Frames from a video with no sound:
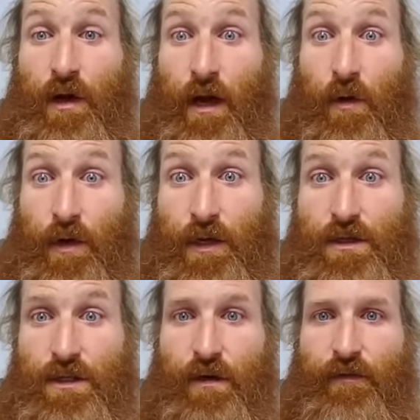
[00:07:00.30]
I know what you
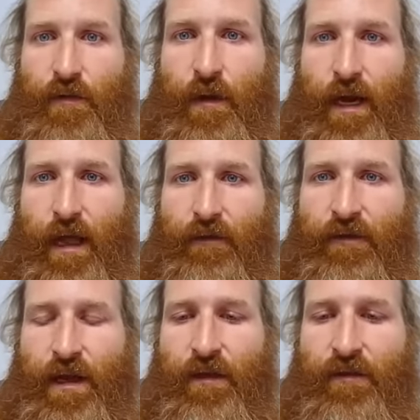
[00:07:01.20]
saw from my live
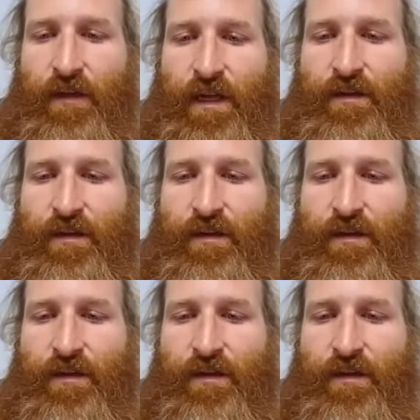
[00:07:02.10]
video feeds.